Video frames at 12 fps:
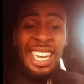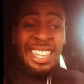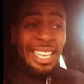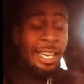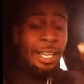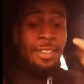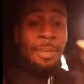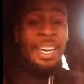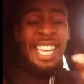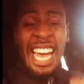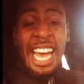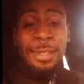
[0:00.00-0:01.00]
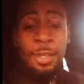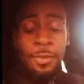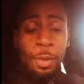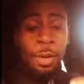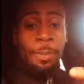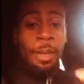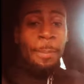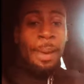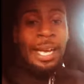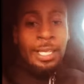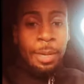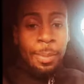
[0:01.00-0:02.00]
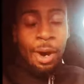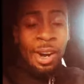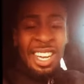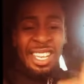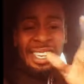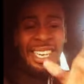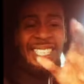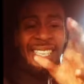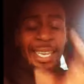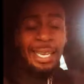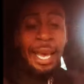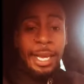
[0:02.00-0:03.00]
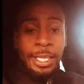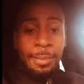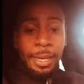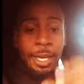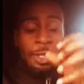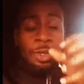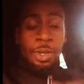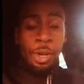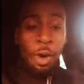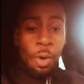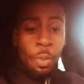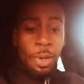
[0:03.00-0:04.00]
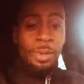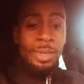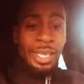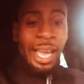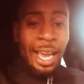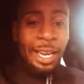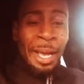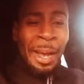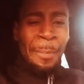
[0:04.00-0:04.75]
Then if somebody asks you if you want to play basketball, you're going to say yes because you know where you stand.